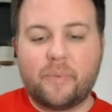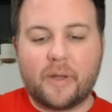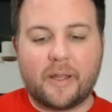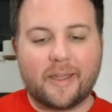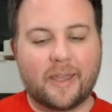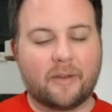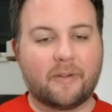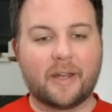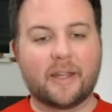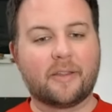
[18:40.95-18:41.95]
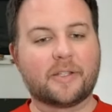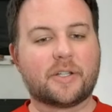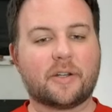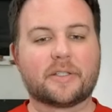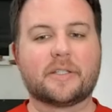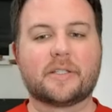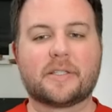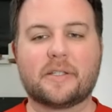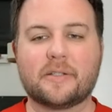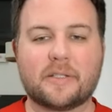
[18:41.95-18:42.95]
But again, right now the Sharks,
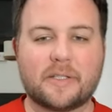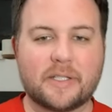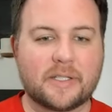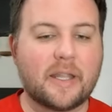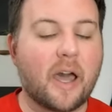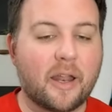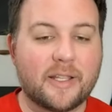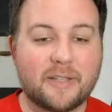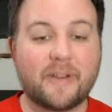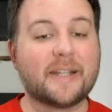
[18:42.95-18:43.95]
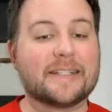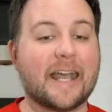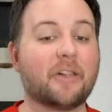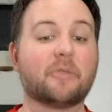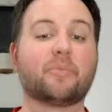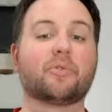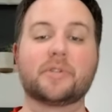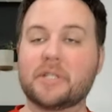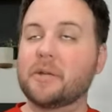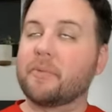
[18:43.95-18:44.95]
it's a very talent poor
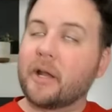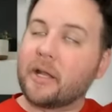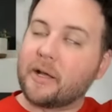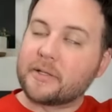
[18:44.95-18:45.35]
team right now.